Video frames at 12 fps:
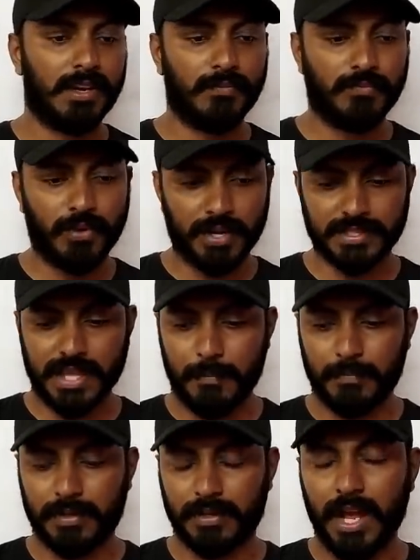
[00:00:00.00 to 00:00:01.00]
For
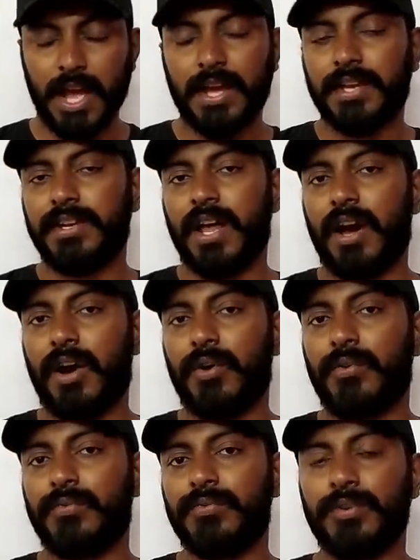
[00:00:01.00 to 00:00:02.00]
example,
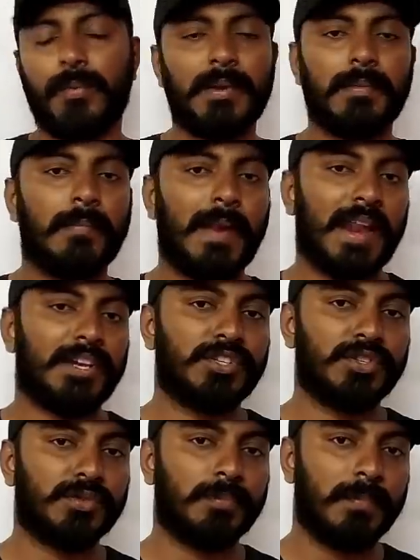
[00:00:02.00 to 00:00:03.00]
now you might be planning
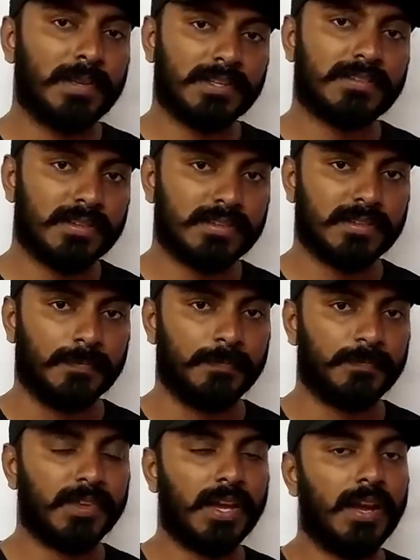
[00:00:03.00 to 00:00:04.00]
to build a system